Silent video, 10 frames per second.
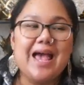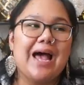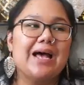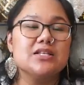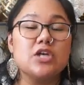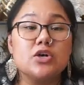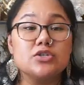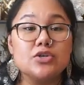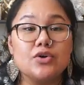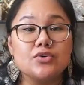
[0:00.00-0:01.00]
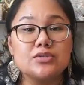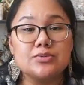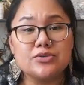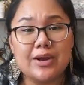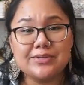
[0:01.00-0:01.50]
and also
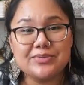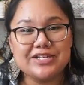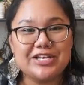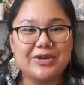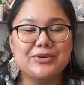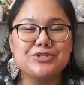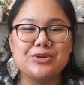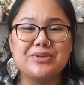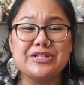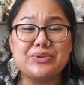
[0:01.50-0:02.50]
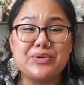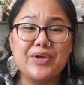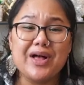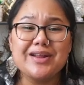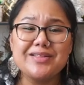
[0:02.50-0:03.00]
subscribe to my channel enjoy my little
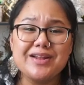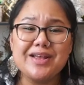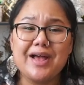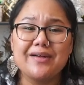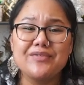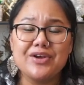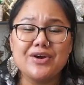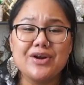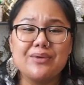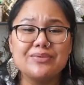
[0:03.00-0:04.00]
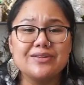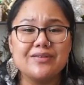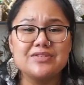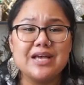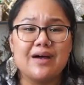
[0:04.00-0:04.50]
ohana that I have here I would
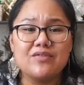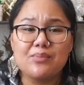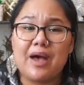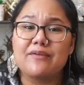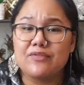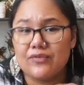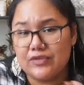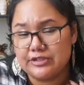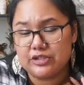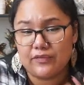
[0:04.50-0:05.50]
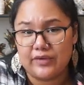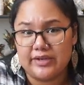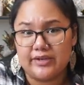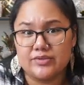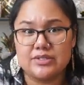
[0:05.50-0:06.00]
love to have you back for future
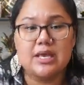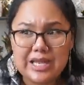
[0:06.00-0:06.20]
videos